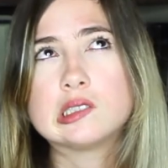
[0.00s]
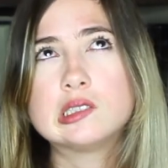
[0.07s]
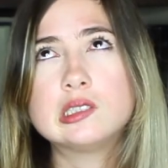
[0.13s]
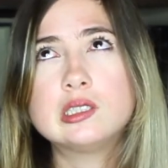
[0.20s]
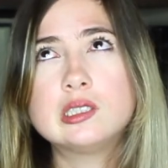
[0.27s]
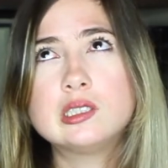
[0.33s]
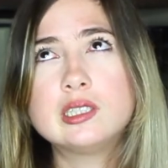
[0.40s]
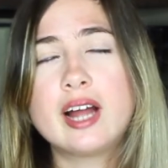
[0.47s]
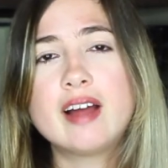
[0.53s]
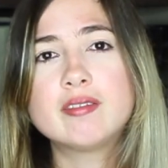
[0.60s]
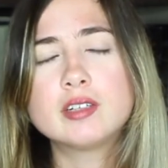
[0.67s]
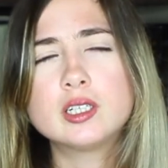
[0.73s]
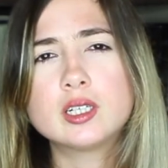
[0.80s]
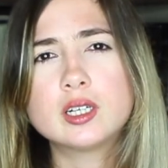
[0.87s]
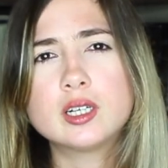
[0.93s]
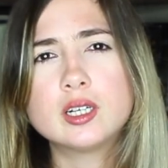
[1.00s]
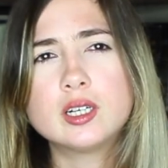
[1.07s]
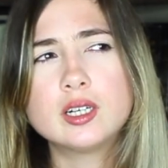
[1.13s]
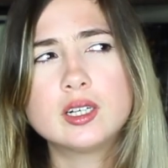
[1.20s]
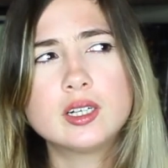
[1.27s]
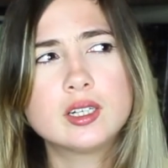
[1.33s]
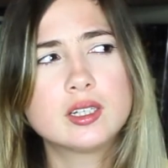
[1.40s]
uh,
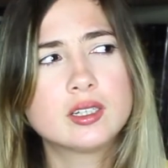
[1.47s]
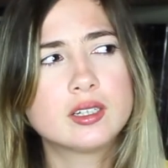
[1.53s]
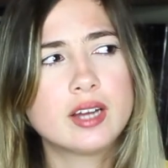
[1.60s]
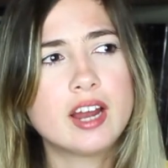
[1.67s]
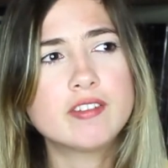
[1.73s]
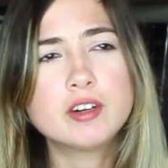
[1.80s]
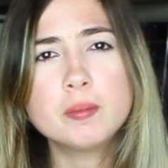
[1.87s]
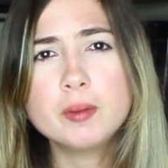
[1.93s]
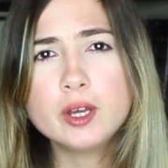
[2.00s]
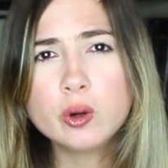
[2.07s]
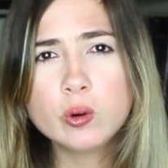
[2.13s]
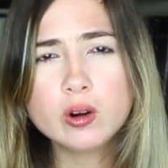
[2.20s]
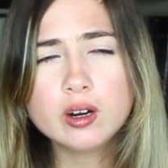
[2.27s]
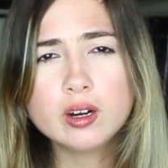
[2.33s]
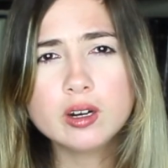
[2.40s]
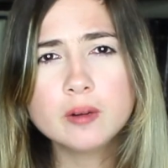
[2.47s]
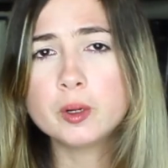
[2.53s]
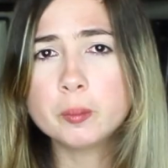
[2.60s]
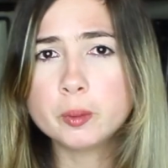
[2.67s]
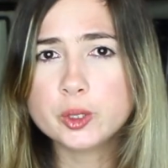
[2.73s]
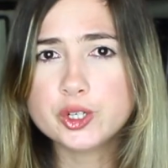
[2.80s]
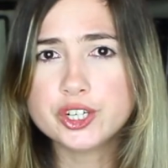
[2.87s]
Ever Ever Pure
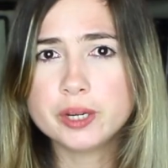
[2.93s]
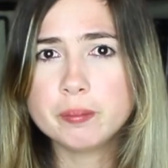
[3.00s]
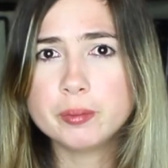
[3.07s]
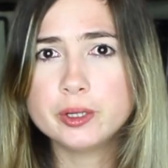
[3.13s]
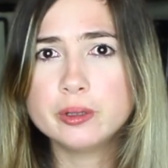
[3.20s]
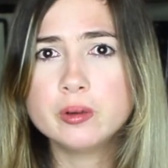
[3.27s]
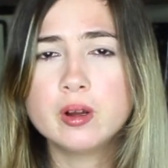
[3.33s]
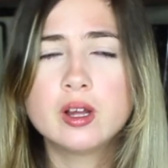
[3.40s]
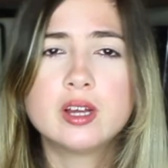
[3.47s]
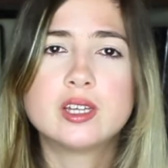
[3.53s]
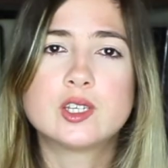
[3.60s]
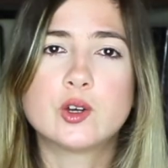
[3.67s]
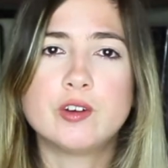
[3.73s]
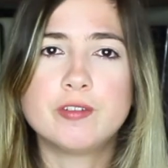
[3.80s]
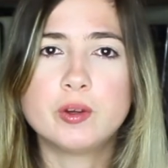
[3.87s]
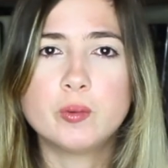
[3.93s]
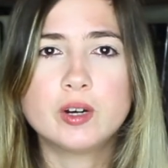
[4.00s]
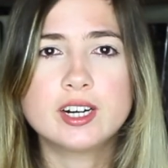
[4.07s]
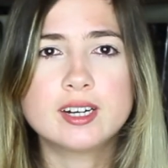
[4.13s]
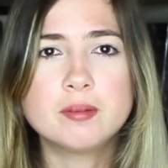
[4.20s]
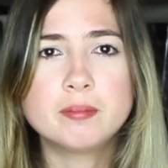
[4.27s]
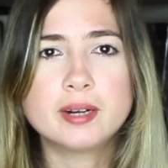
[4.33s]
purple shampoo. So if you
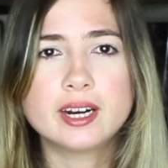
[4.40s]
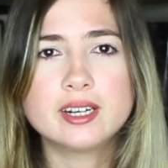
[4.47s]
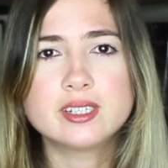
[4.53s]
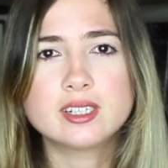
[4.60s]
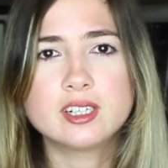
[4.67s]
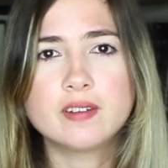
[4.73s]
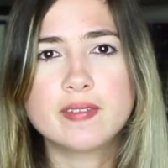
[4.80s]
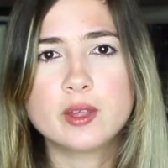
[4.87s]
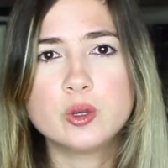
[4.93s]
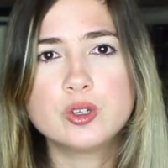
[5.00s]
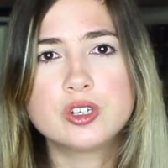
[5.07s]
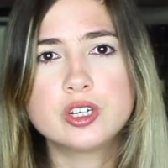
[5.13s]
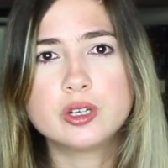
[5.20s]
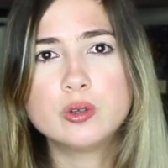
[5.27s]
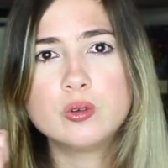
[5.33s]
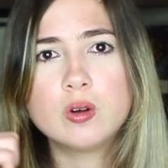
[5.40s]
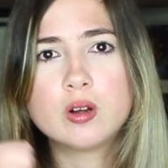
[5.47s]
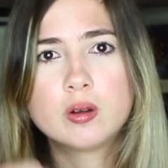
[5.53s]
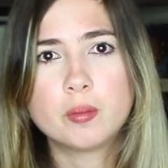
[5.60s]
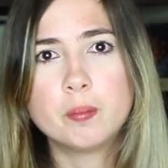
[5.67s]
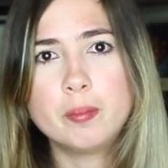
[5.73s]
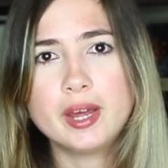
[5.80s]
want a comparison of those two,
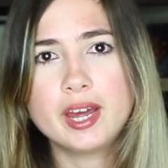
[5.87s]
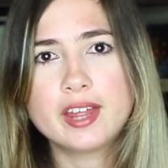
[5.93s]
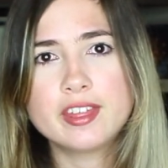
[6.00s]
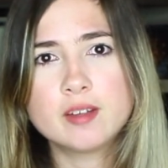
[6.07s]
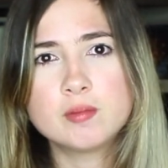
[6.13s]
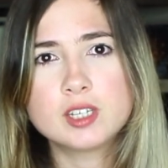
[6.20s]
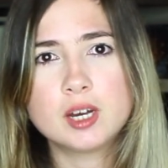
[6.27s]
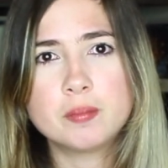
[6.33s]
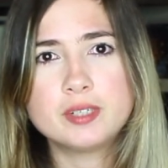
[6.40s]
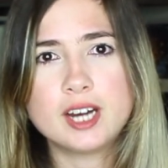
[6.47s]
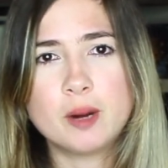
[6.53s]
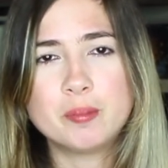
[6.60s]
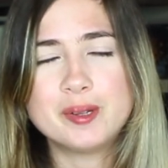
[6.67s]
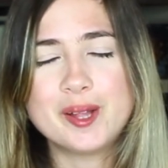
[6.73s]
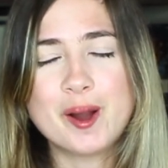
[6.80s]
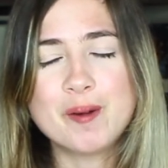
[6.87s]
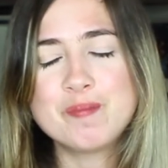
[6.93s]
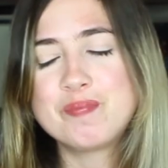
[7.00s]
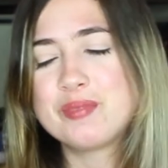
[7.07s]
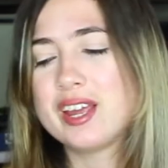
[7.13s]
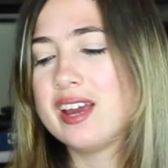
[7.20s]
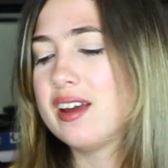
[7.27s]
big thumbs up down below.
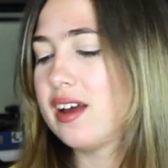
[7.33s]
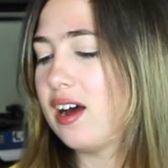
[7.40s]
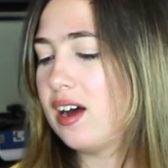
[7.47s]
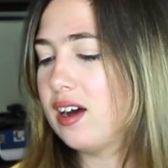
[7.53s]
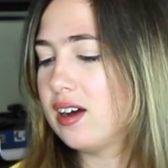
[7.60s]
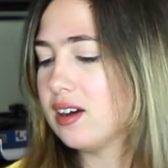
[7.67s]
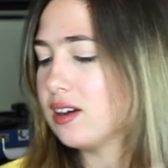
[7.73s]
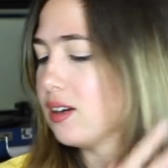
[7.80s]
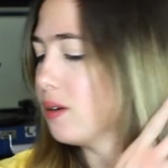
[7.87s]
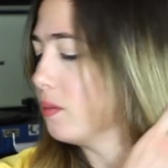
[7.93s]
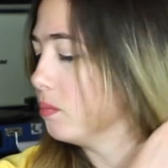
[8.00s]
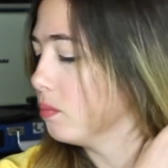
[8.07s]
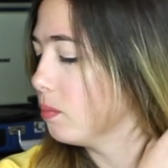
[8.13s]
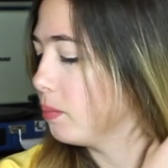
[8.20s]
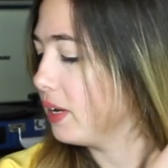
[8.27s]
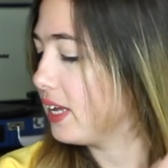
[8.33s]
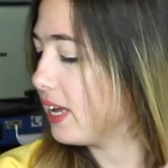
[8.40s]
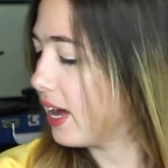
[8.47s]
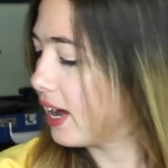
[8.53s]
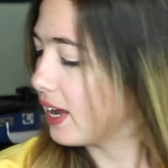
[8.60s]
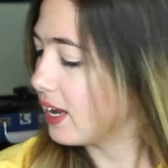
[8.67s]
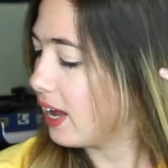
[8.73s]
Um, but
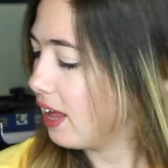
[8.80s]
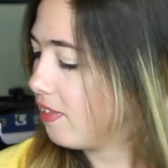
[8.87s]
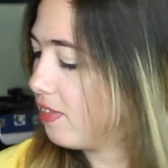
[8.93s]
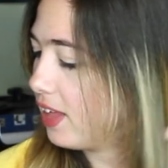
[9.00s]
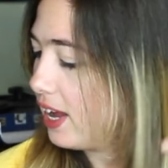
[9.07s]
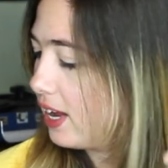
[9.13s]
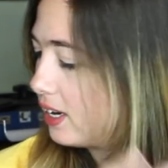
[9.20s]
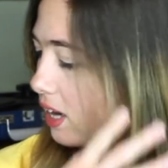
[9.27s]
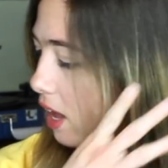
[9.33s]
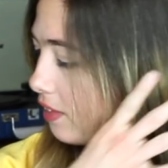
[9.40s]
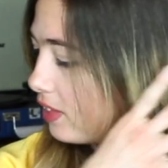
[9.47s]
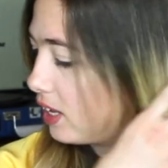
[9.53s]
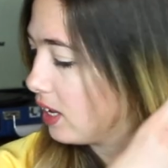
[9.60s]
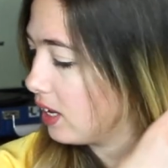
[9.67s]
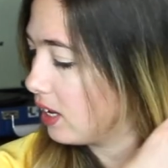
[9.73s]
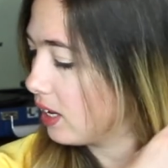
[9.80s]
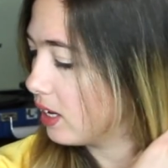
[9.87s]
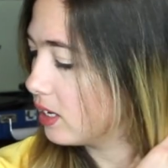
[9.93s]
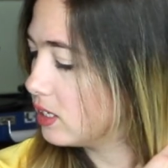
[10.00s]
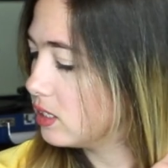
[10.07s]
yeah, and then the